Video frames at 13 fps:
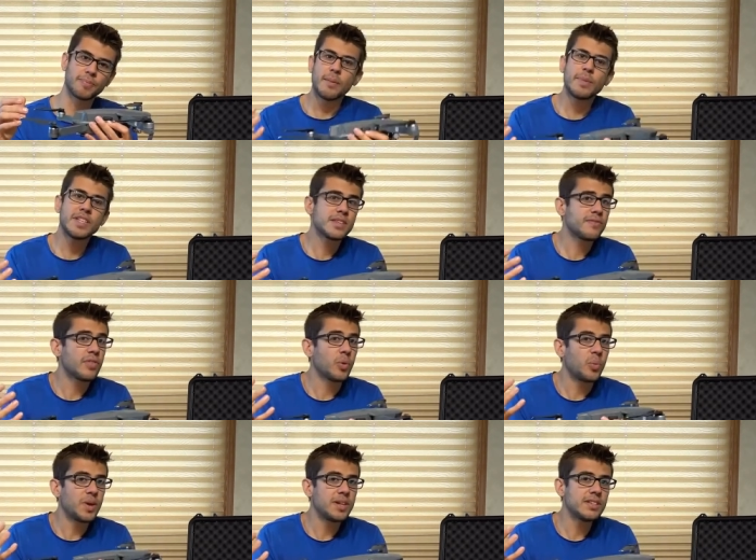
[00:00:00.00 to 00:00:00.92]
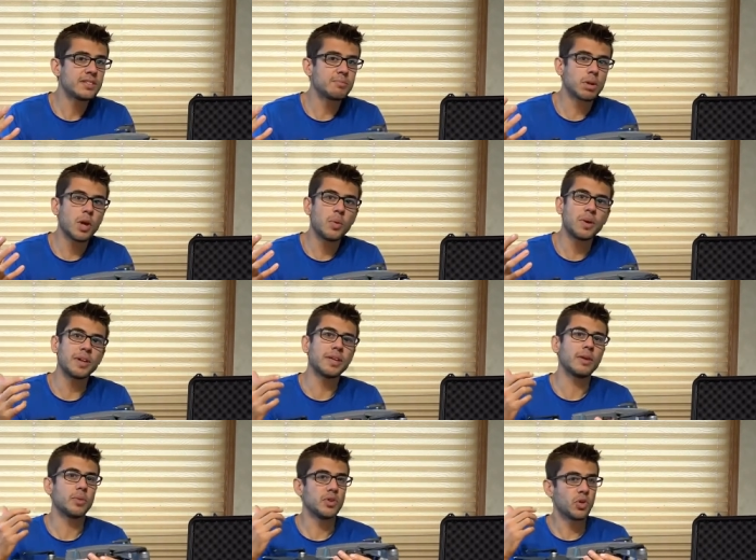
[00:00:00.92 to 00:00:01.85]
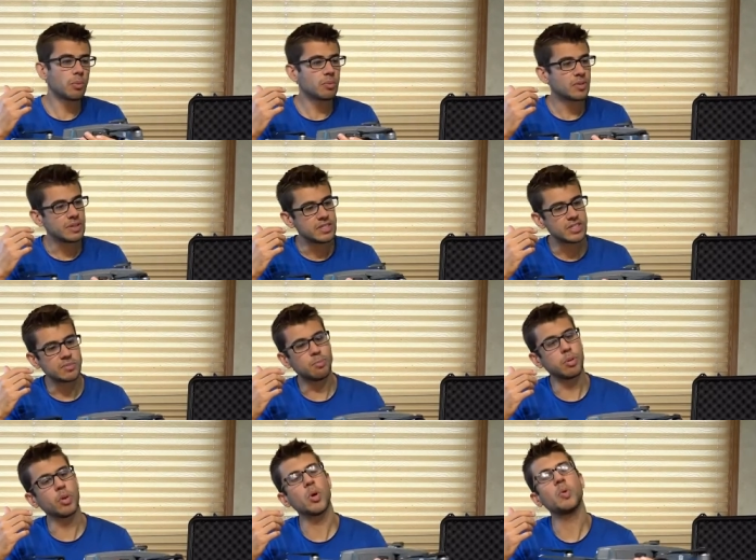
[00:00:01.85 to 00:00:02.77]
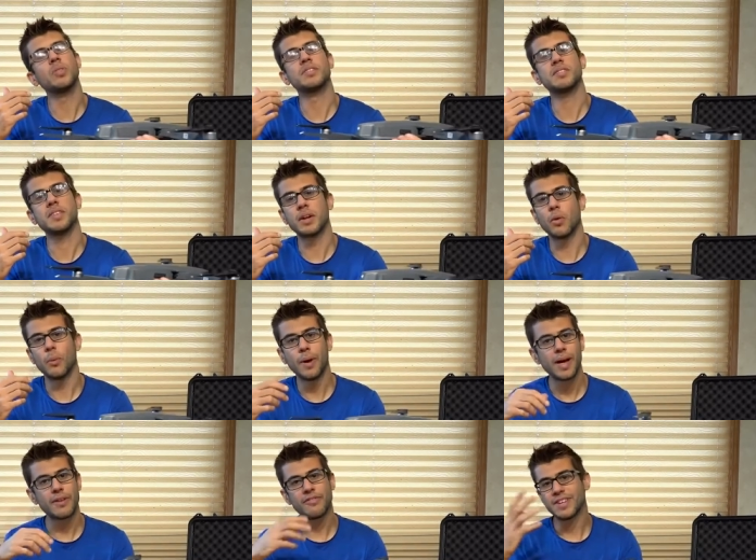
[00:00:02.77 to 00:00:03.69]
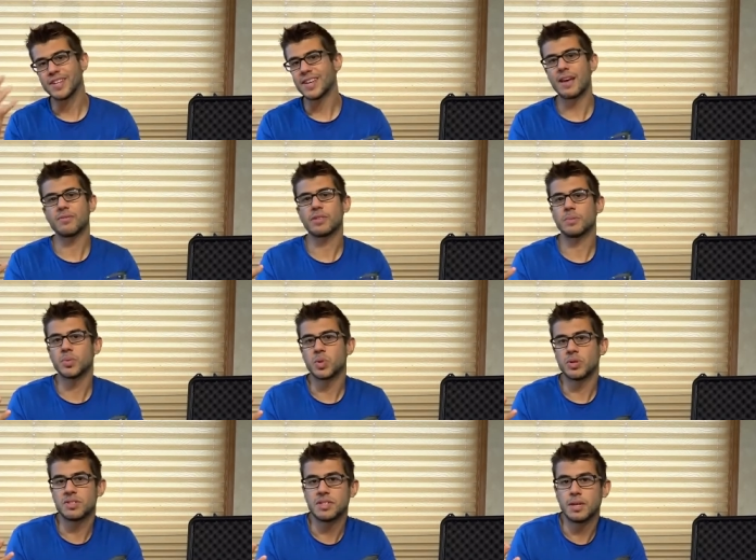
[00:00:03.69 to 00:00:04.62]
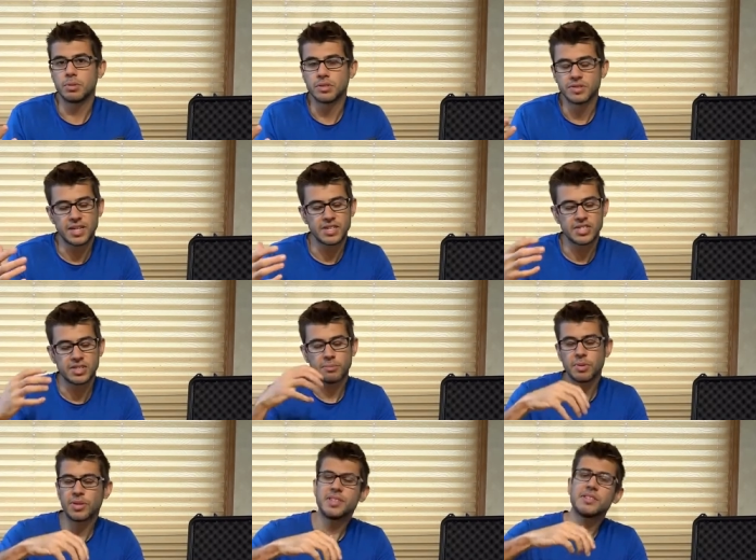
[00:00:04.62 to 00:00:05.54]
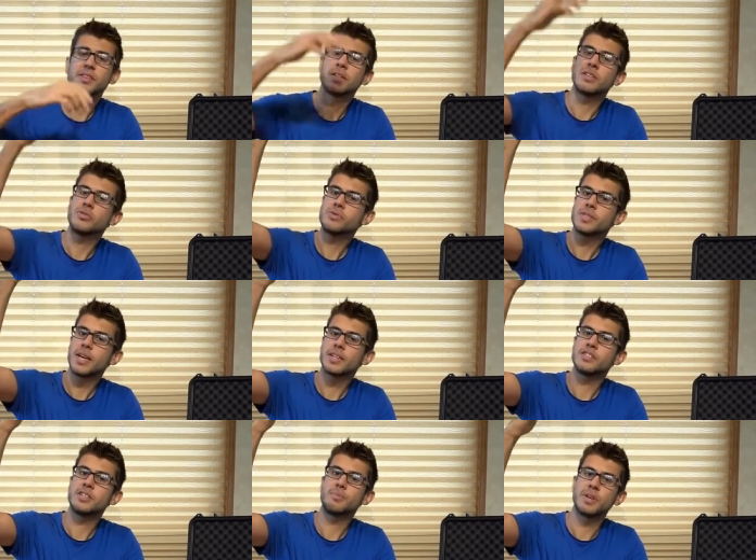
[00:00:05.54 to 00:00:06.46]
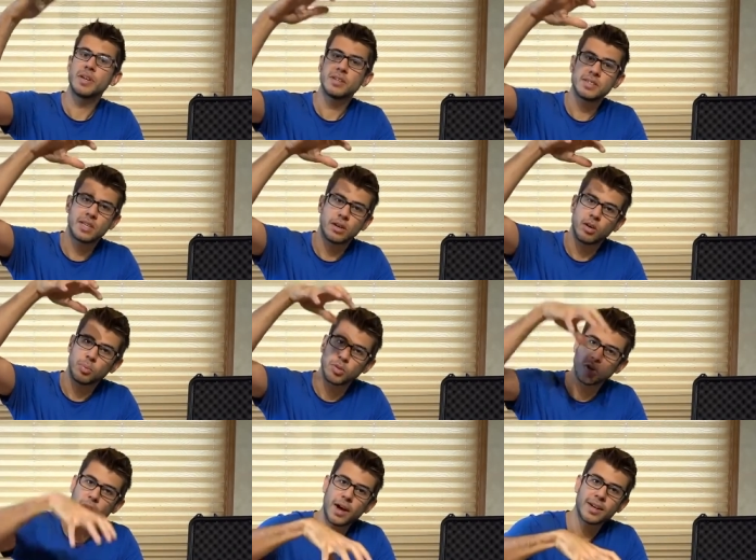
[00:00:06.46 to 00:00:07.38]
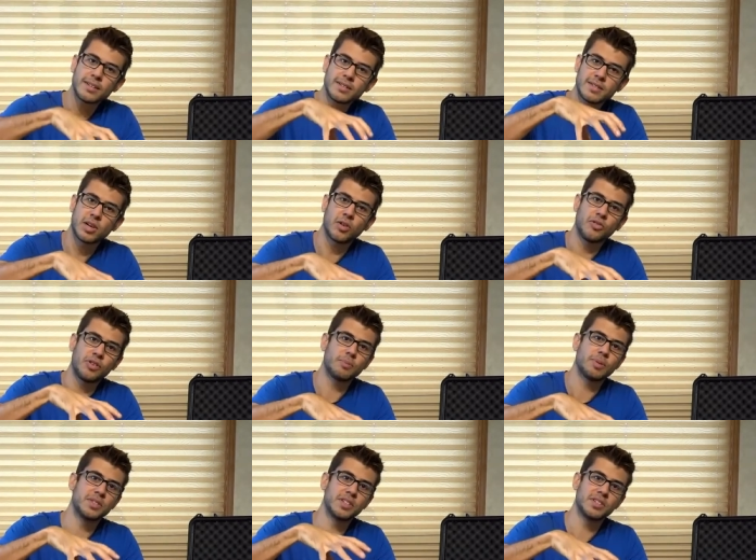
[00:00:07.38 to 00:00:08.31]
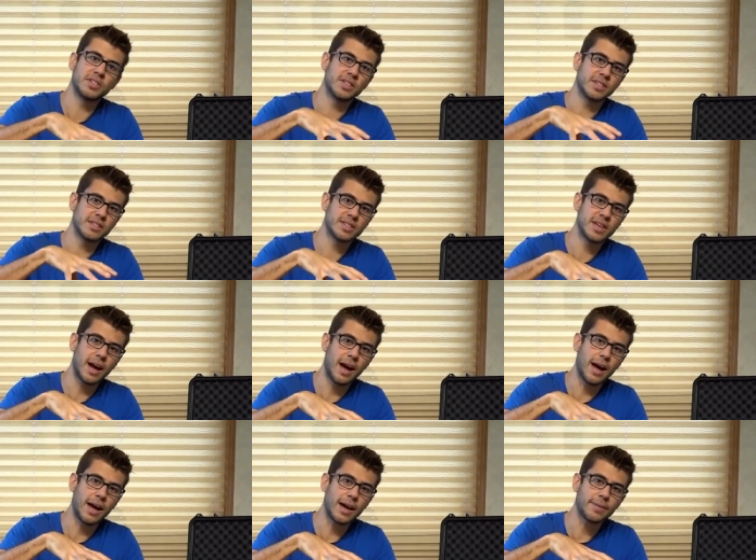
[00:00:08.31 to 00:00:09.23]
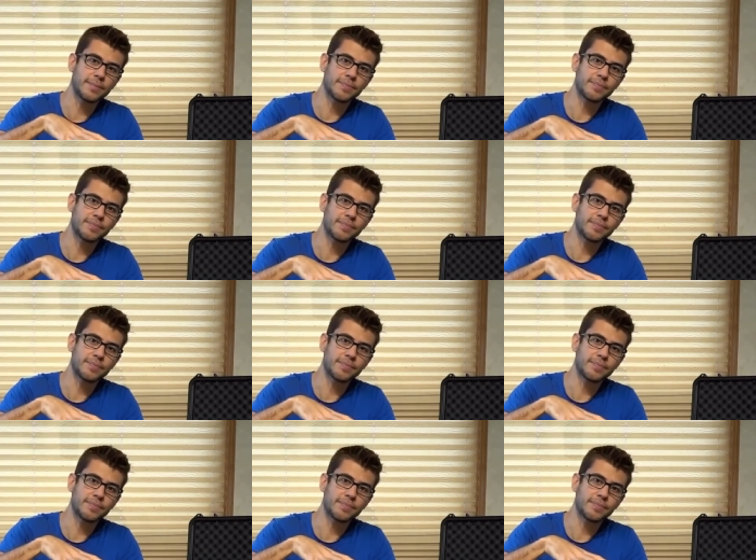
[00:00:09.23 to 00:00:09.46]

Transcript: That means if the wind is blowing, it would normally just blow this thing away if it didn't have some sort of stabilization, but it's going to use that GPS to help lock itself in position in the sky.